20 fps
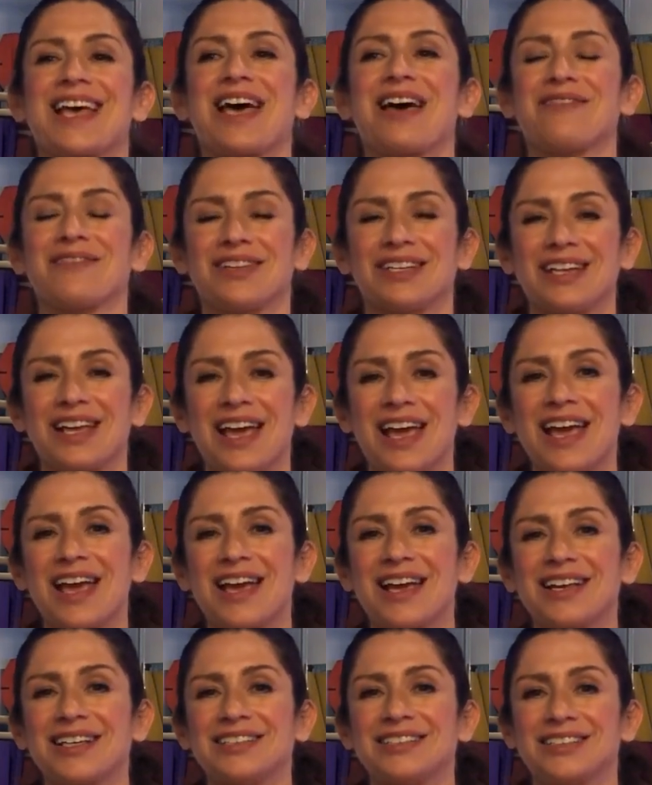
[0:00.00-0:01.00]
7,
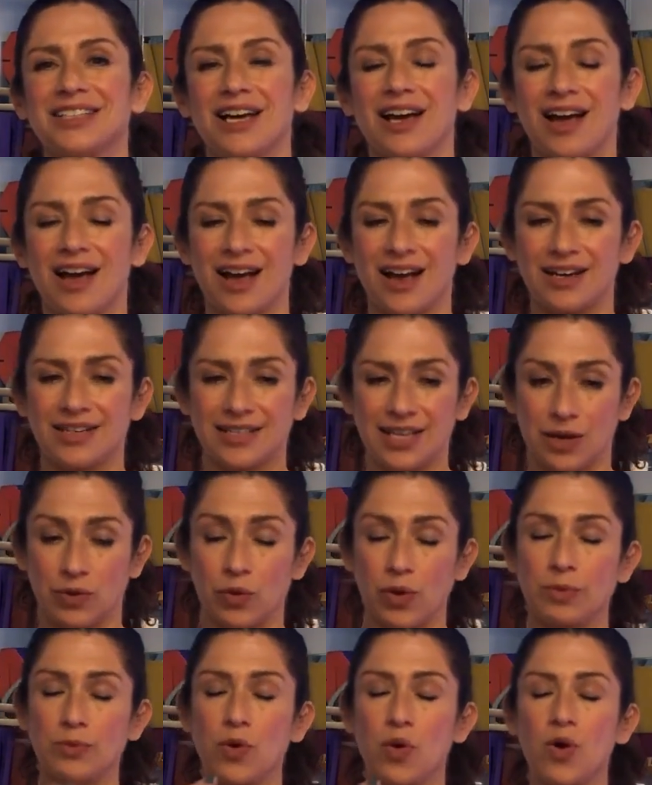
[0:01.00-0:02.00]
8, 9, 10.
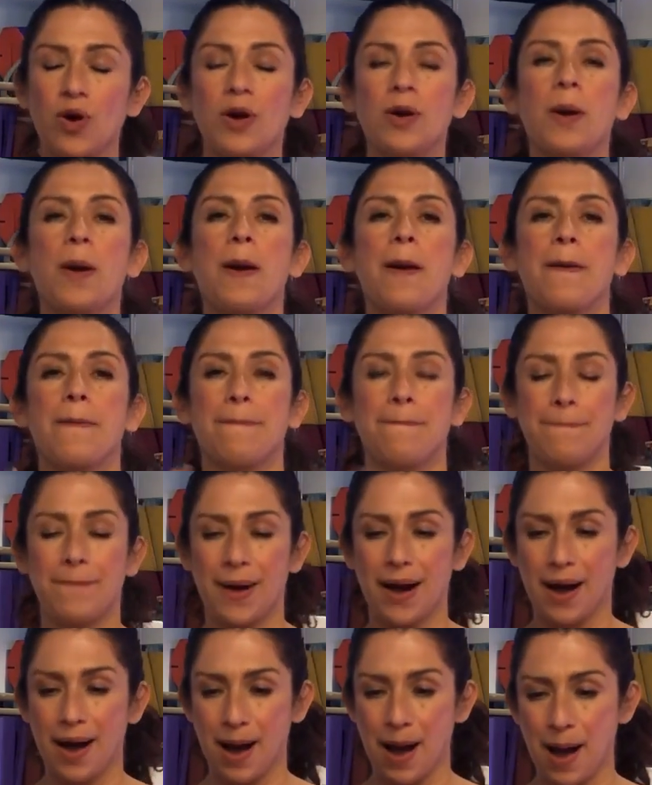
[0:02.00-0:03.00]
One more.
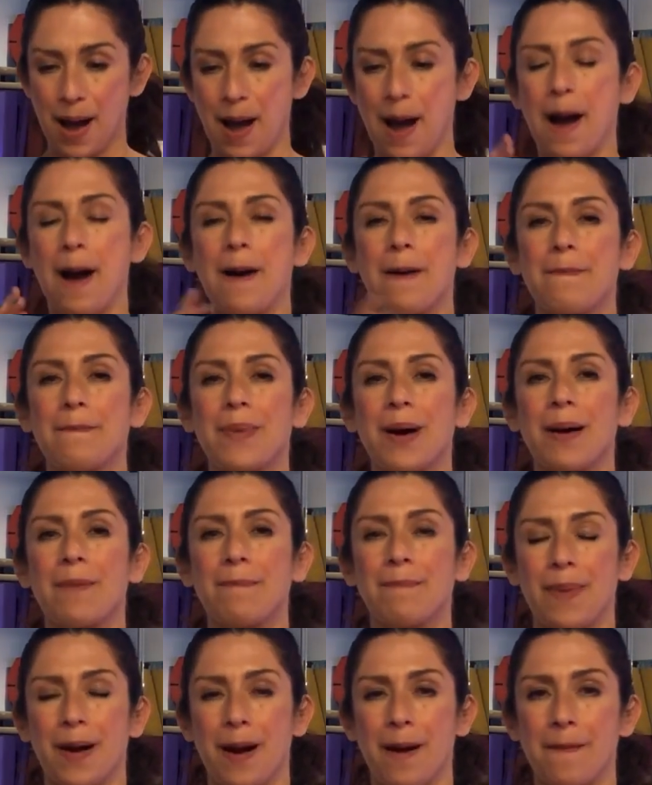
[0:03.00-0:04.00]
Ba, ba,
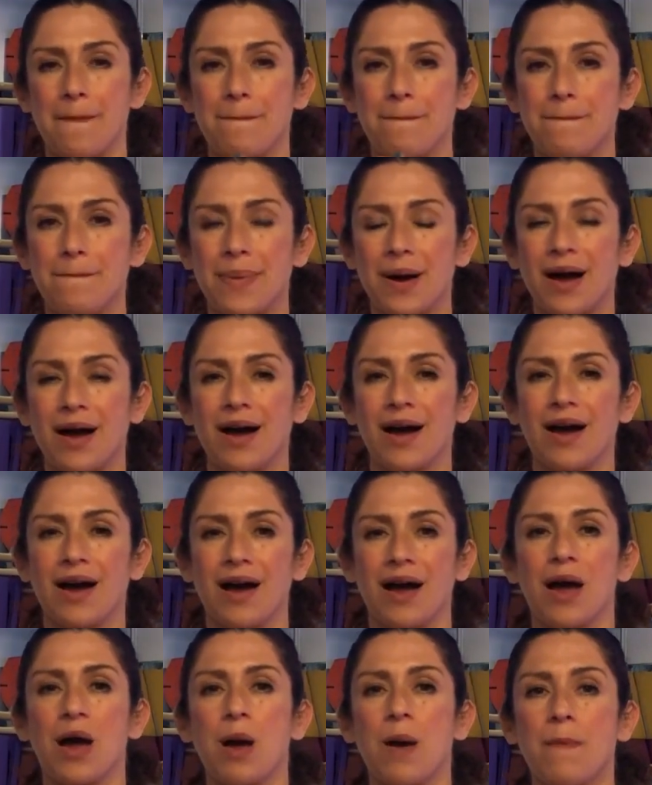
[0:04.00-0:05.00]
bum,
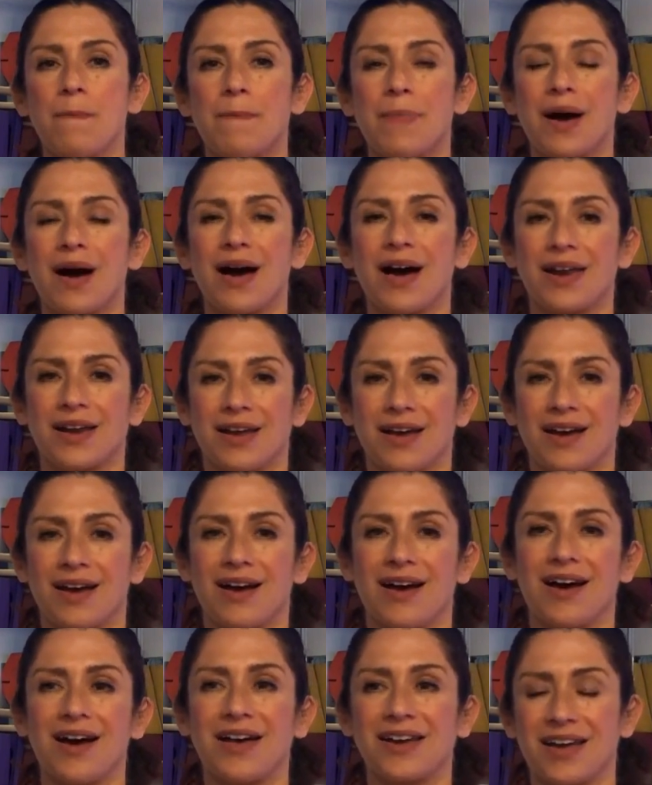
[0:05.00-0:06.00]
ba, ba,
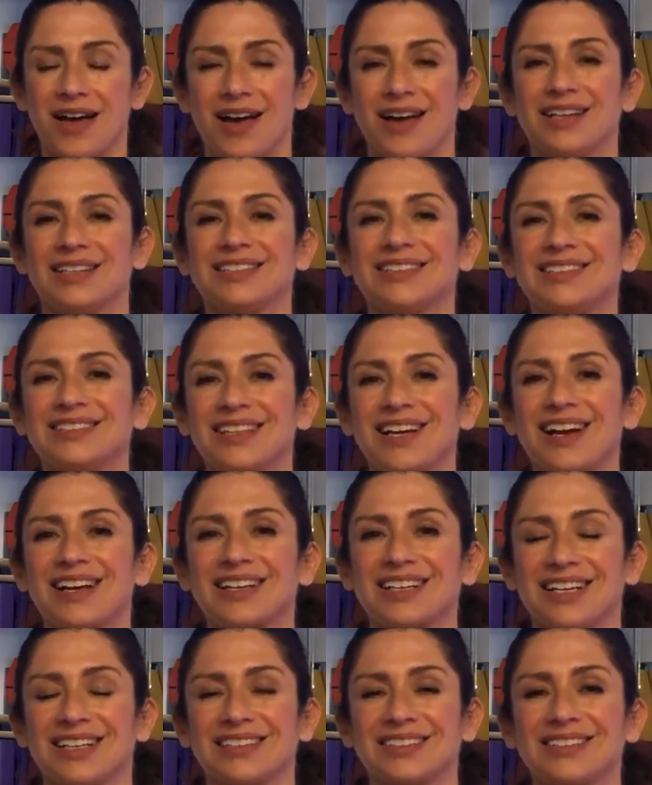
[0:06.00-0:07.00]
da, da.
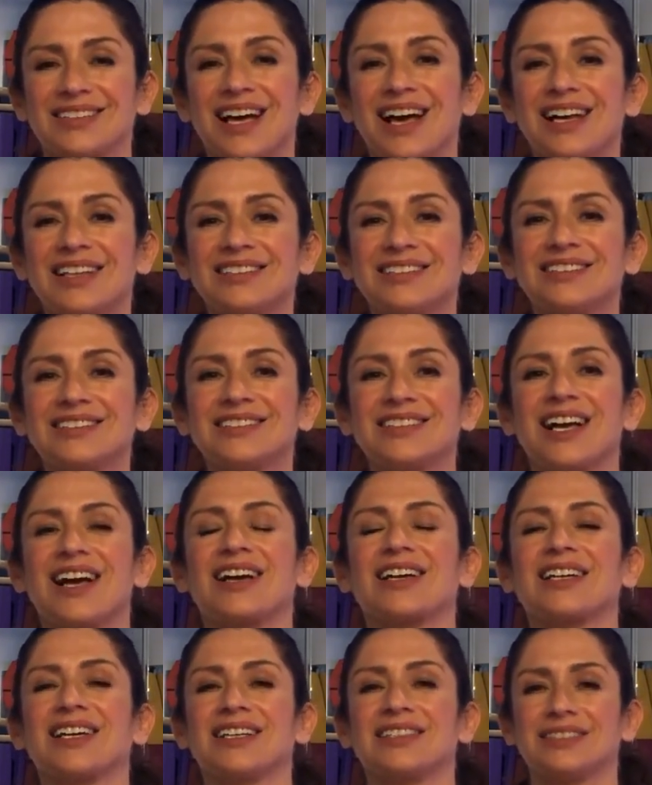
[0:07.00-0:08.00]
Ta-ka, tan,
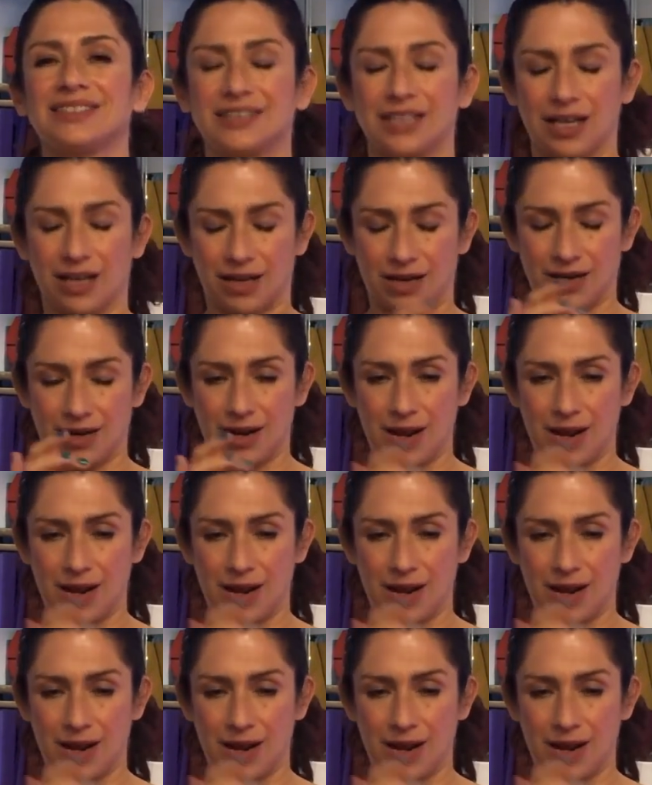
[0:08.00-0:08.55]
ta-ka, tan.